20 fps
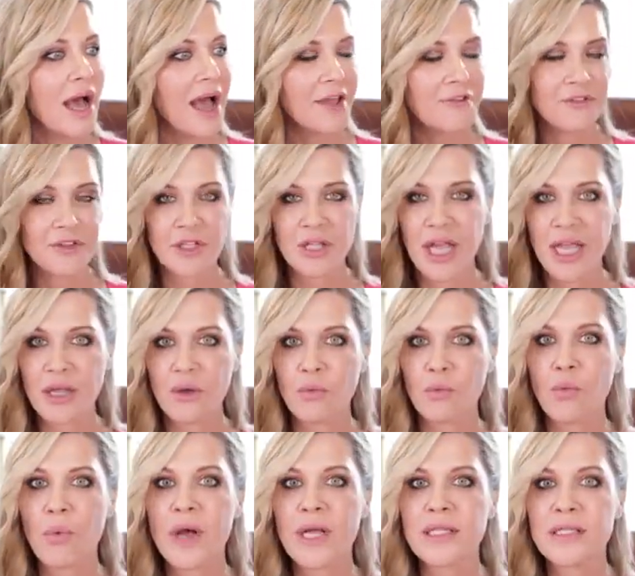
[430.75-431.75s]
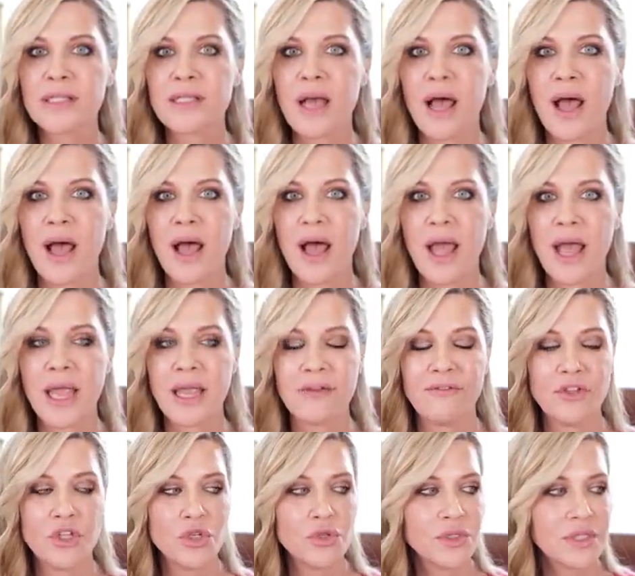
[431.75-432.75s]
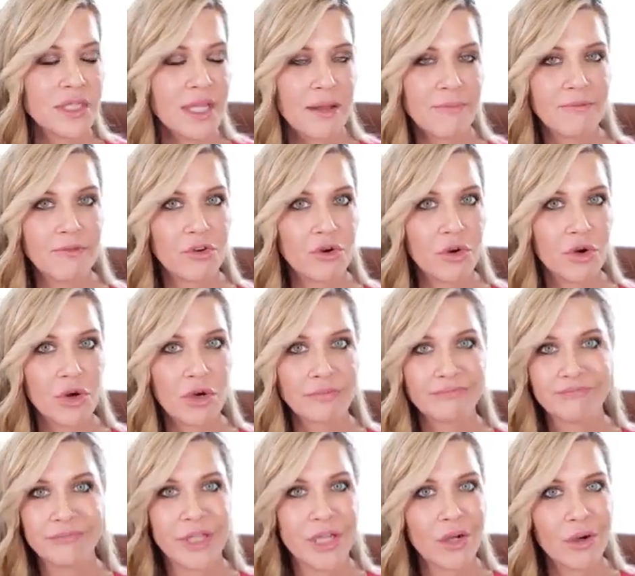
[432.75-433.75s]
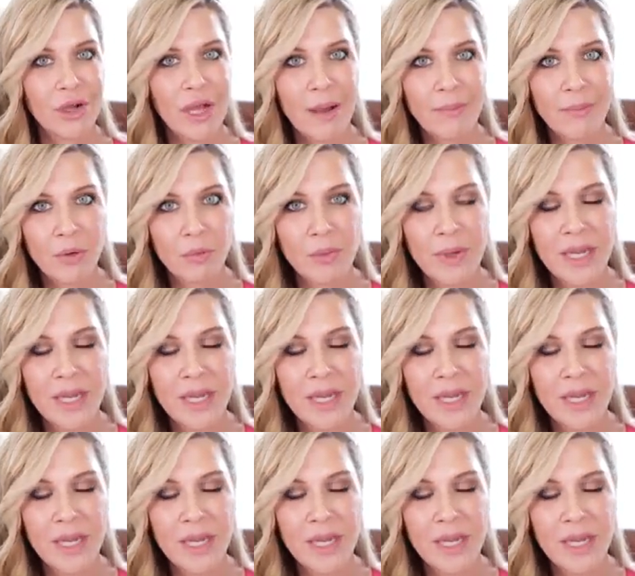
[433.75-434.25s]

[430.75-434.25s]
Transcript: I feel like once I've used them for, a couple